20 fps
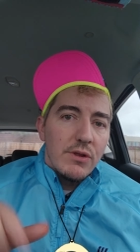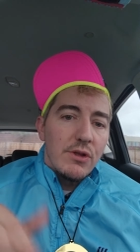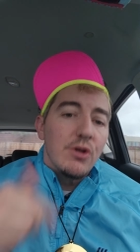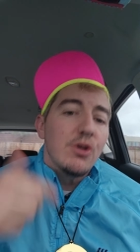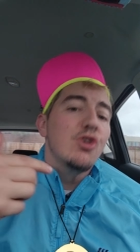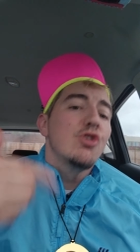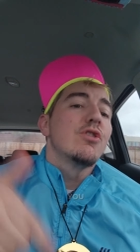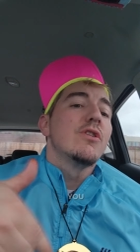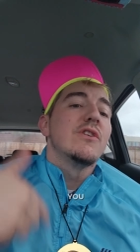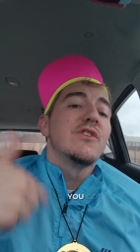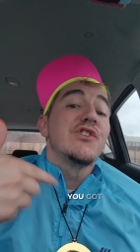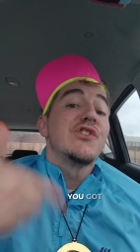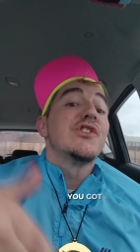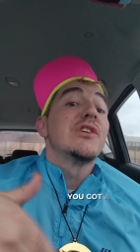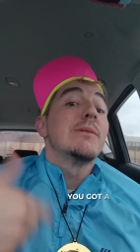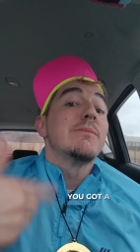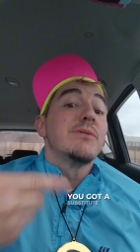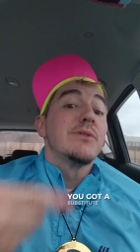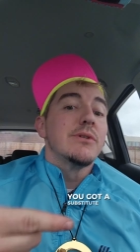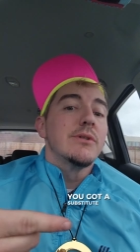you couldn't
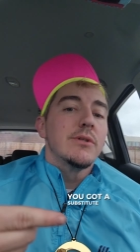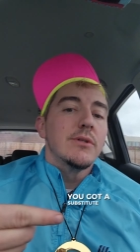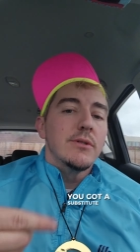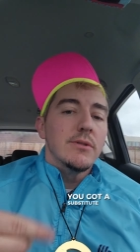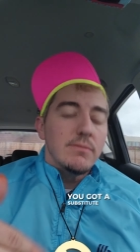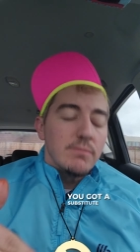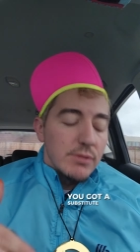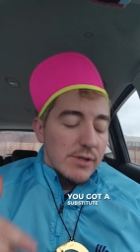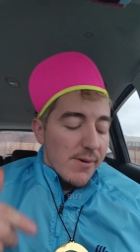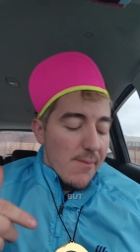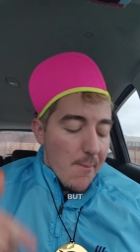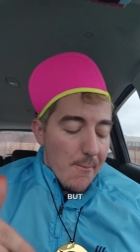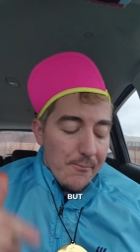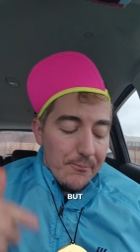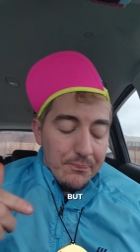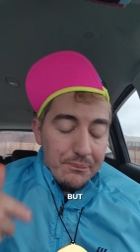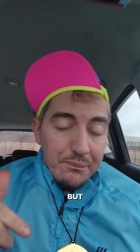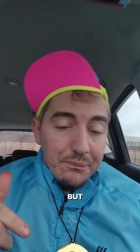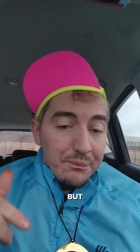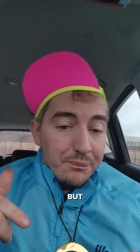substitute, but
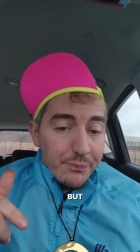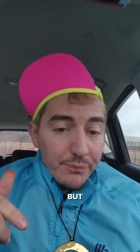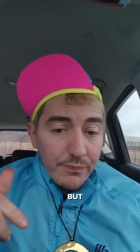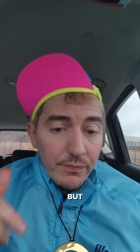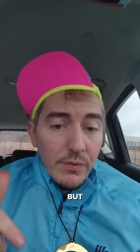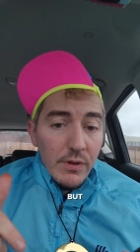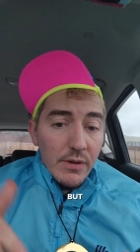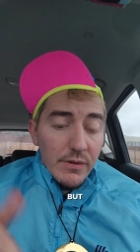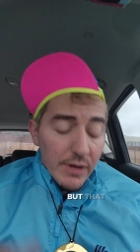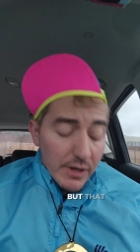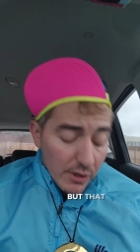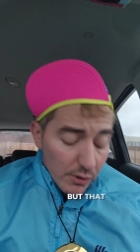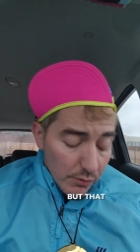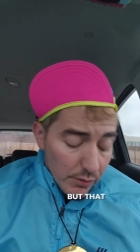that could